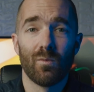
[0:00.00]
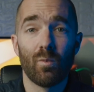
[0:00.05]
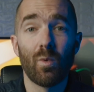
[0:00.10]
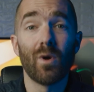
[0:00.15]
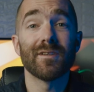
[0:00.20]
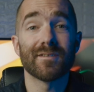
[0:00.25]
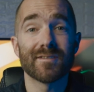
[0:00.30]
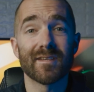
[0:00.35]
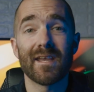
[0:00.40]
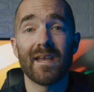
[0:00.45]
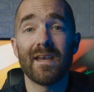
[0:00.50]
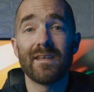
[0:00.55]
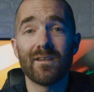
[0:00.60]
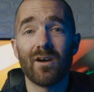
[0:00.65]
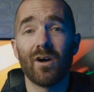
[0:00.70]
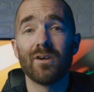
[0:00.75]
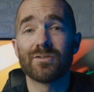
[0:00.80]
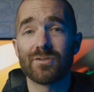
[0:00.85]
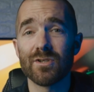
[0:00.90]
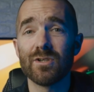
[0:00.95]
Once again,
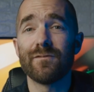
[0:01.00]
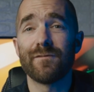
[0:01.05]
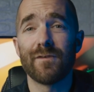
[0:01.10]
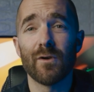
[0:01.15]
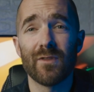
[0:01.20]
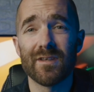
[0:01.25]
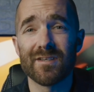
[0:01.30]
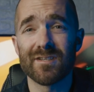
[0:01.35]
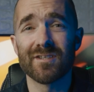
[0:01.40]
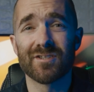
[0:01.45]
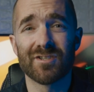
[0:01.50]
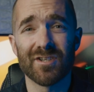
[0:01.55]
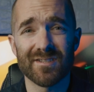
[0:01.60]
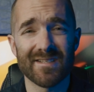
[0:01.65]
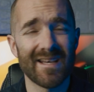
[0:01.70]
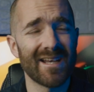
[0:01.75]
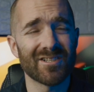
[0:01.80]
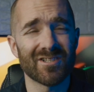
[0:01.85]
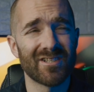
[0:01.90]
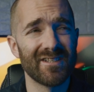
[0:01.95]
I do feel this is just
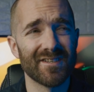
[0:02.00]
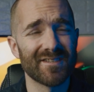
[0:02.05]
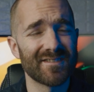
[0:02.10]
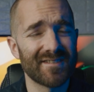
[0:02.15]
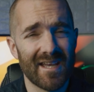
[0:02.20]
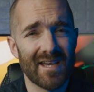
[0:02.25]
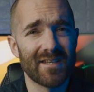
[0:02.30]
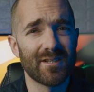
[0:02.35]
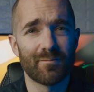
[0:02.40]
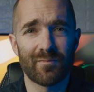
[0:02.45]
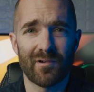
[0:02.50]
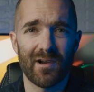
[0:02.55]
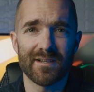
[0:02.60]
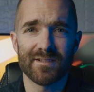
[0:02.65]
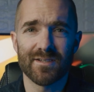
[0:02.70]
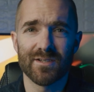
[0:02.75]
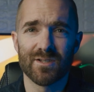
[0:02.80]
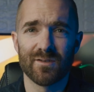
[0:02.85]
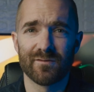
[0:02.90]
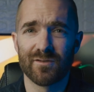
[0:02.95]
actually the standard
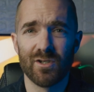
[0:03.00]
practice of